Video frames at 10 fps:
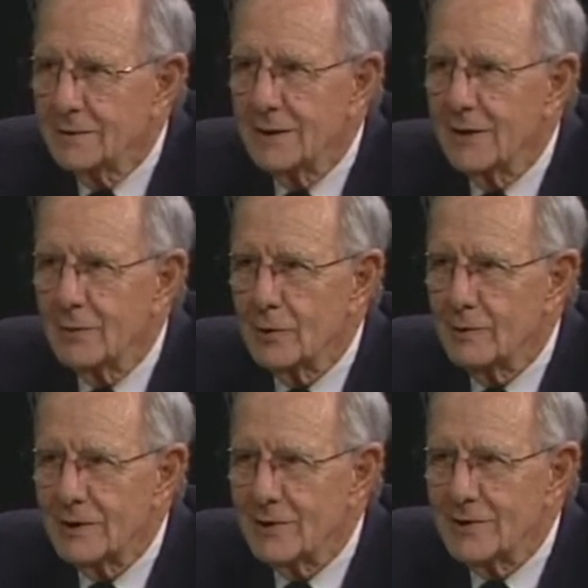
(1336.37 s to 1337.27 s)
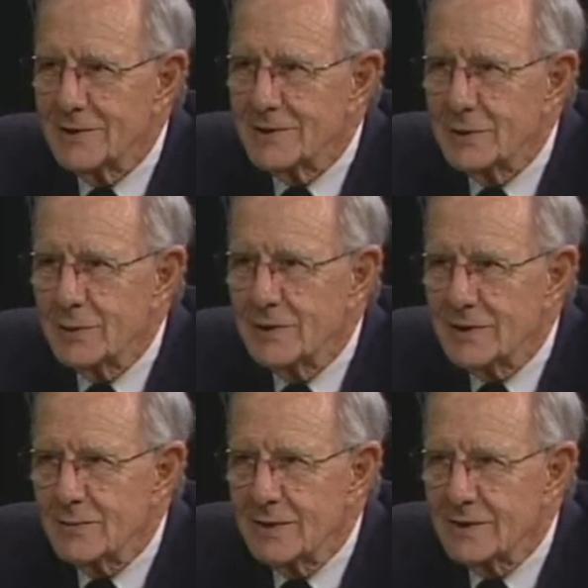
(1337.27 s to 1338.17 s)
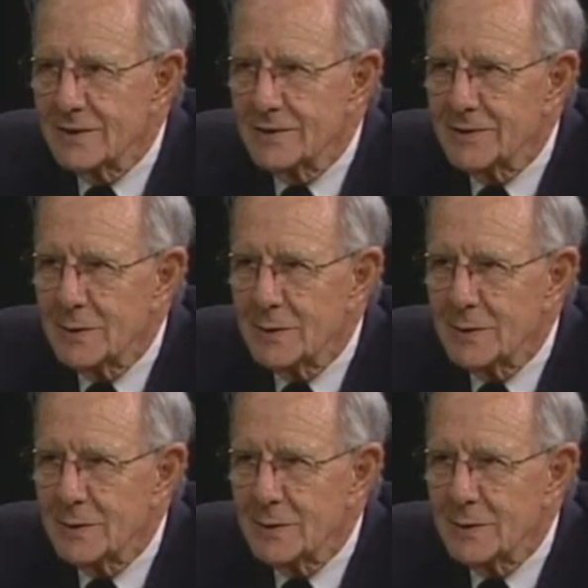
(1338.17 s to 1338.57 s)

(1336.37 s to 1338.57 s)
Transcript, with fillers: never returns to its original